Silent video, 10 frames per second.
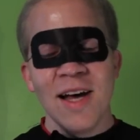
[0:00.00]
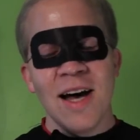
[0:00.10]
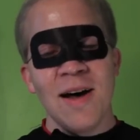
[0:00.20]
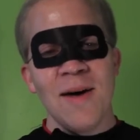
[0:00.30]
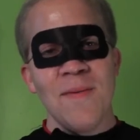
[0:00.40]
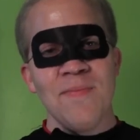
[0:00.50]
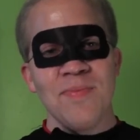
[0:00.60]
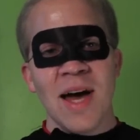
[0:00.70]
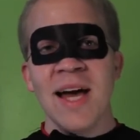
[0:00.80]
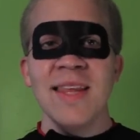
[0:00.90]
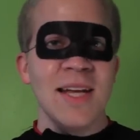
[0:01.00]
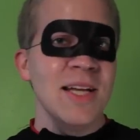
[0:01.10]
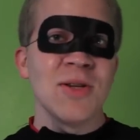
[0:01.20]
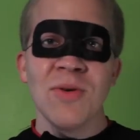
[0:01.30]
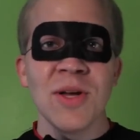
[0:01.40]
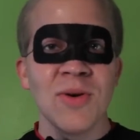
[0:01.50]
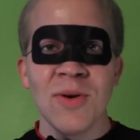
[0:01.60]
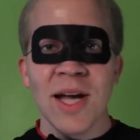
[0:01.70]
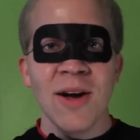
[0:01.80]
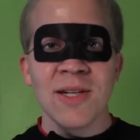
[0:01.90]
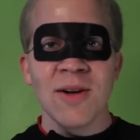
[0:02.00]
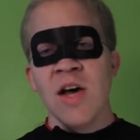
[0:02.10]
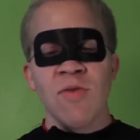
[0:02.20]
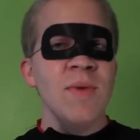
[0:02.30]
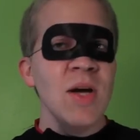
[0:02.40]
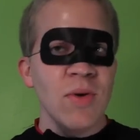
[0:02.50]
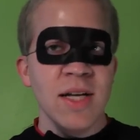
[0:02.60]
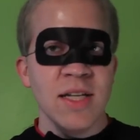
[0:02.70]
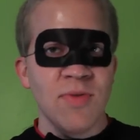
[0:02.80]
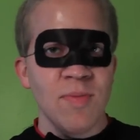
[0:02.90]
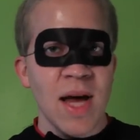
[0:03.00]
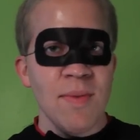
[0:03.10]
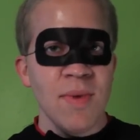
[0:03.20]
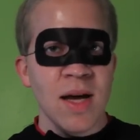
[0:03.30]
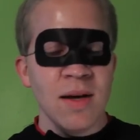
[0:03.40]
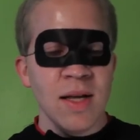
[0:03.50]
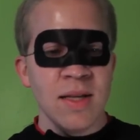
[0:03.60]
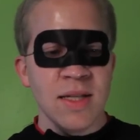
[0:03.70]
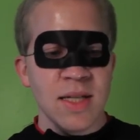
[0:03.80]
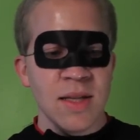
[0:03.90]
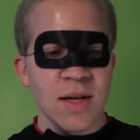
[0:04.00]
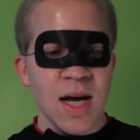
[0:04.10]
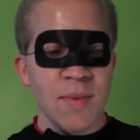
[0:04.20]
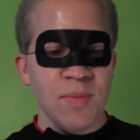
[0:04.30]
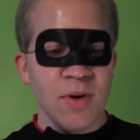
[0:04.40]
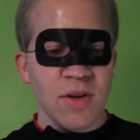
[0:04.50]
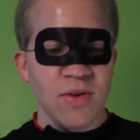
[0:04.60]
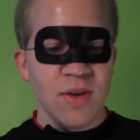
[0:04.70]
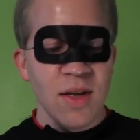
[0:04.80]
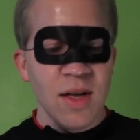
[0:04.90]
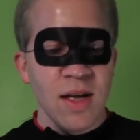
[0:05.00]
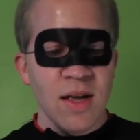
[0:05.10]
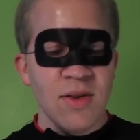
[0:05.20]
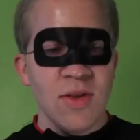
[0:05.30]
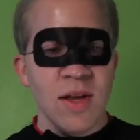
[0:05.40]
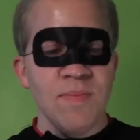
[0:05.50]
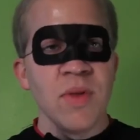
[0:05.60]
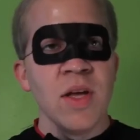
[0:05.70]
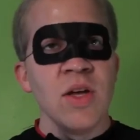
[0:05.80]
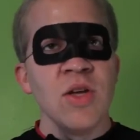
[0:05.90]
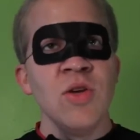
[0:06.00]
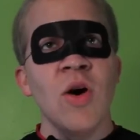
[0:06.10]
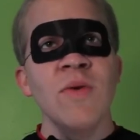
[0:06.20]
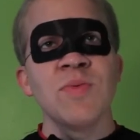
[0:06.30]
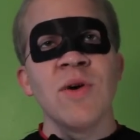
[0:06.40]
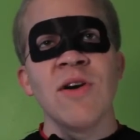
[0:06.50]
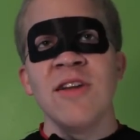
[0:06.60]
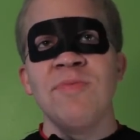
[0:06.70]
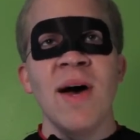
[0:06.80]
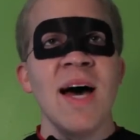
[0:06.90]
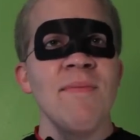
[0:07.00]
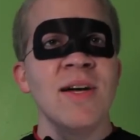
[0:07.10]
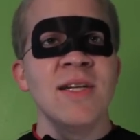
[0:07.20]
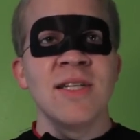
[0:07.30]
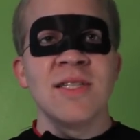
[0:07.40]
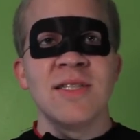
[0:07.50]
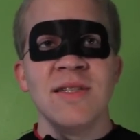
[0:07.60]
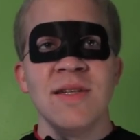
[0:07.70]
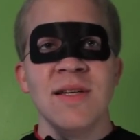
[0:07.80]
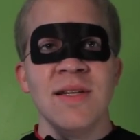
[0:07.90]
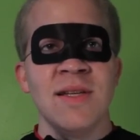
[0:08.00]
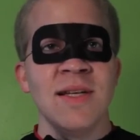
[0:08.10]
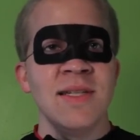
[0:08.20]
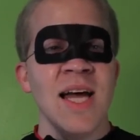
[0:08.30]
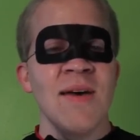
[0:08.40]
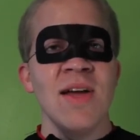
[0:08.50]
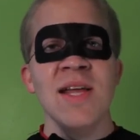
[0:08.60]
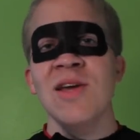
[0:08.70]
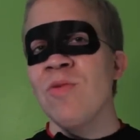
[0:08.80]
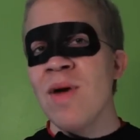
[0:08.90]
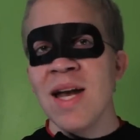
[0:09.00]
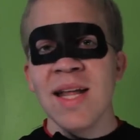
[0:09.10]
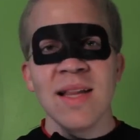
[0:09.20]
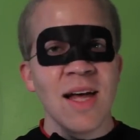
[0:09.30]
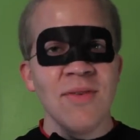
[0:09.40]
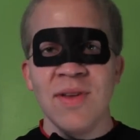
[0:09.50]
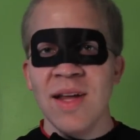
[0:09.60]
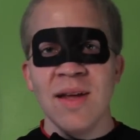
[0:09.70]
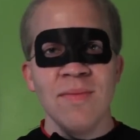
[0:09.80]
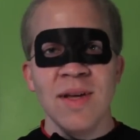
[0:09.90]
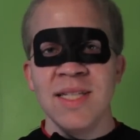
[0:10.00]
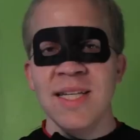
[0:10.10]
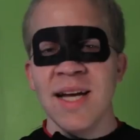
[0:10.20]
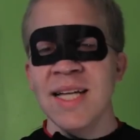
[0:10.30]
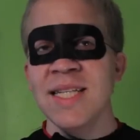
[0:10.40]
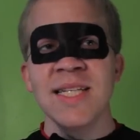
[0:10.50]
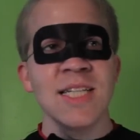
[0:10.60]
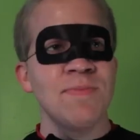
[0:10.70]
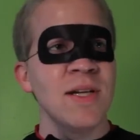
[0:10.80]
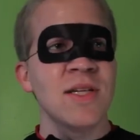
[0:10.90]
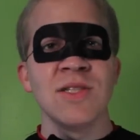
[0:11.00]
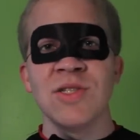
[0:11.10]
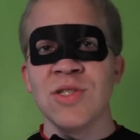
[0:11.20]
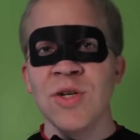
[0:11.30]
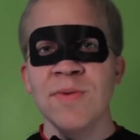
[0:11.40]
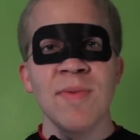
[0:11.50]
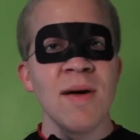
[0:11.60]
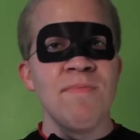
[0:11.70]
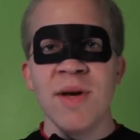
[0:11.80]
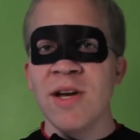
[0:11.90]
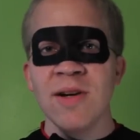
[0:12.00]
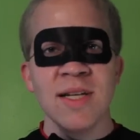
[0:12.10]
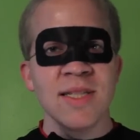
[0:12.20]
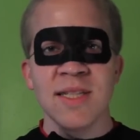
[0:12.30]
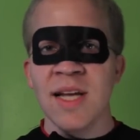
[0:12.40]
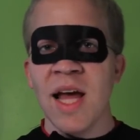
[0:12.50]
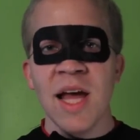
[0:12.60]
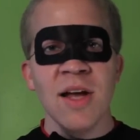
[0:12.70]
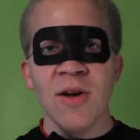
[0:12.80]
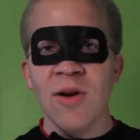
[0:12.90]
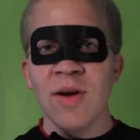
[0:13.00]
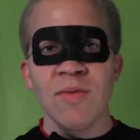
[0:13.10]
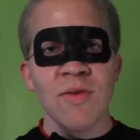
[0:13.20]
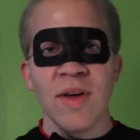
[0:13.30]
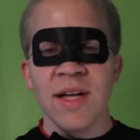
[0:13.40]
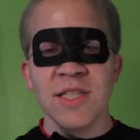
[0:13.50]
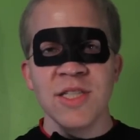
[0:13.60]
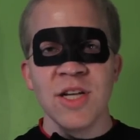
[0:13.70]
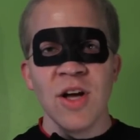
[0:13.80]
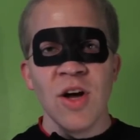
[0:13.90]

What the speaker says: I think he's a really cool character. For me, what he does for Batman in the comic books is that you always wonder, is Batman just... does he have any humanity left in him? Has he just been consumed by bitterness and anger and revenge?